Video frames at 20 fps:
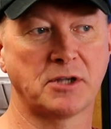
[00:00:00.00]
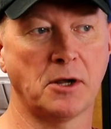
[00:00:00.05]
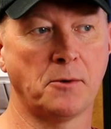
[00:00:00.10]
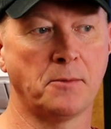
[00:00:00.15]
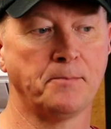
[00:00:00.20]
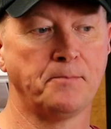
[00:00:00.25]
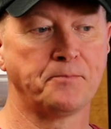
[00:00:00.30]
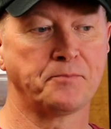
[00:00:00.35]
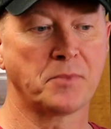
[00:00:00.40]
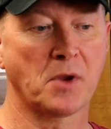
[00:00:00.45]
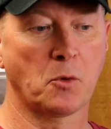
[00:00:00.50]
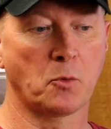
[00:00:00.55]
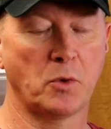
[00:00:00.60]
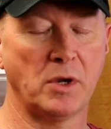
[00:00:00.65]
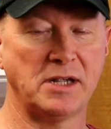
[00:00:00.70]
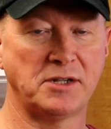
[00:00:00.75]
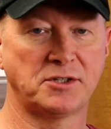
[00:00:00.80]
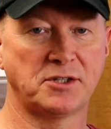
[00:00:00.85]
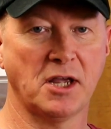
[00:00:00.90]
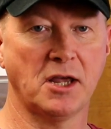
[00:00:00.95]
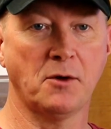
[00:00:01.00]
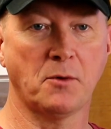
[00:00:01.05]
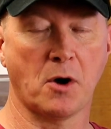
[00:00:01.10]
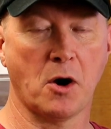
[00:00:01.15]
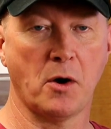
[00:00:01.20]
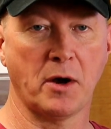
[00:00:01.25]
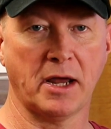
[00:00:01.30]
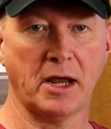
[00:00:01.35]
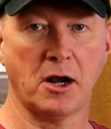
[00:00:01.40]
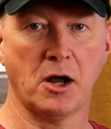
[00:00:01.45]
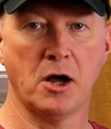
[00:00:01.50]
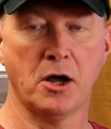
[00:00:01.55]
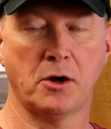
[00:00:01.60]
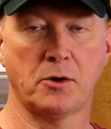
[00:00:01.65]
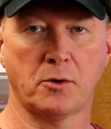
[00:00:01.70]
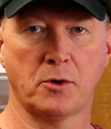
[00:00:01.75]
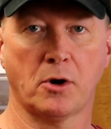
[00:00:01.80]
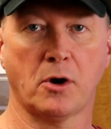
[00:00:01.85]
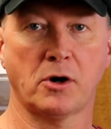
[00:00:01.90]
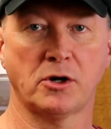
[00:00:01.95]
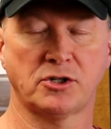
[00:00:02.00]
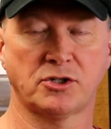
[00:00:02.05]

So re-zeroing at 100